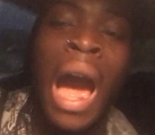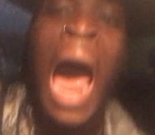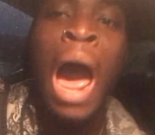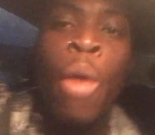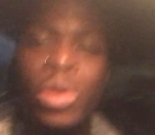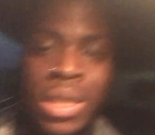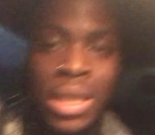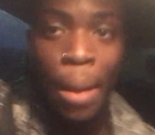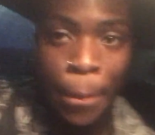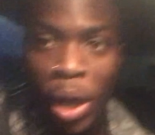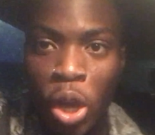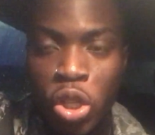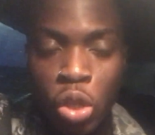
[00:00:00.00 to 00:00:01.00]
I was that
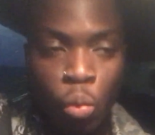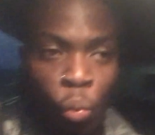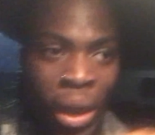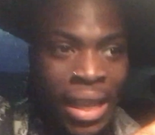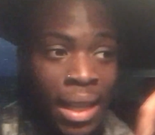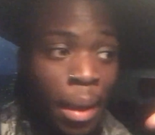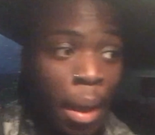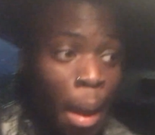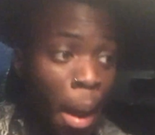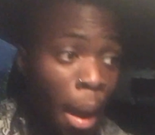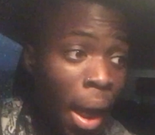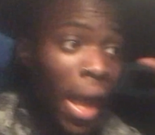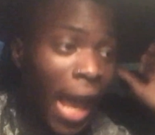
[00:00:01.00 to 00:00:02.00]
person when
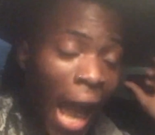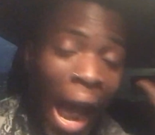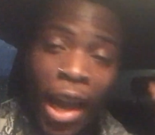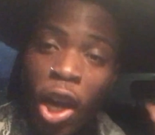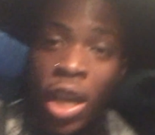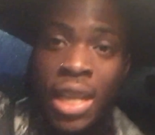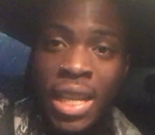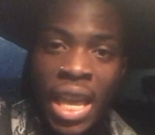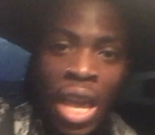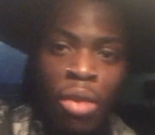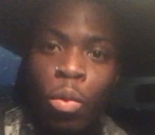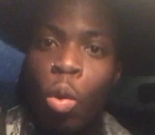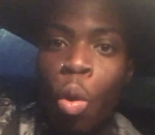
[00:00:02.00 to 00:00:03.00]
I heard
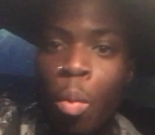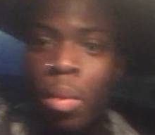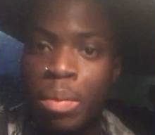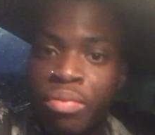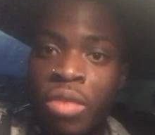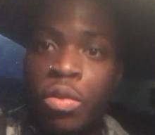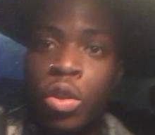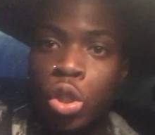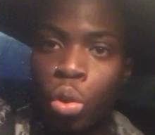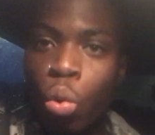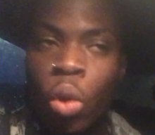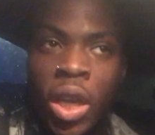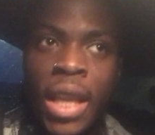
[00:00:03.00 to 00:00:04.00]
Hero or my brother
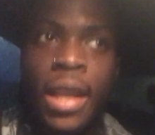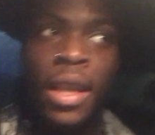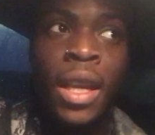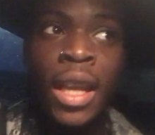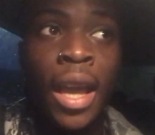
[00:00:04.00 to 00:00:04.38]
talking.